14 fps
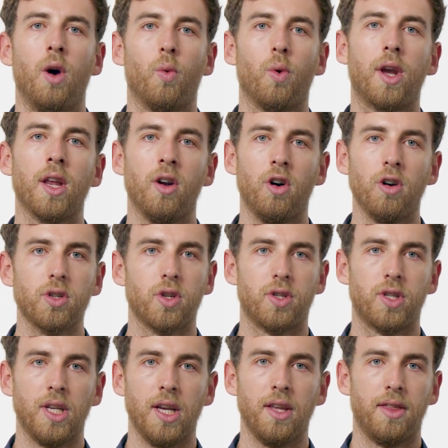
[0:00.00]
We can also
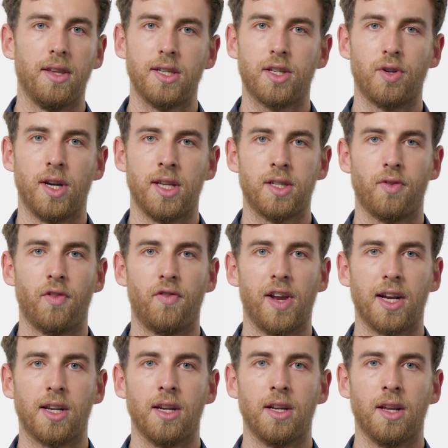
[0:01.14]
see these trends
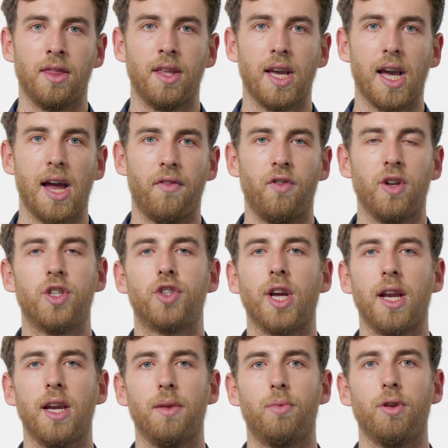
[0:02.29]
reflected in the average
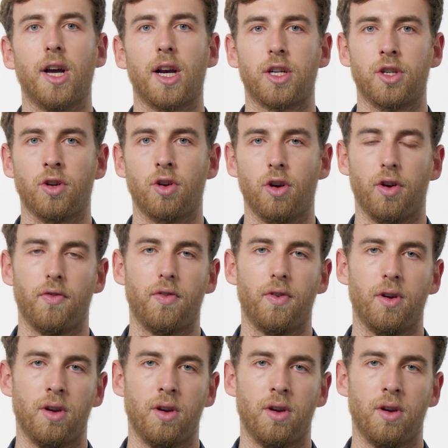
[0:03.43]
daily production curve.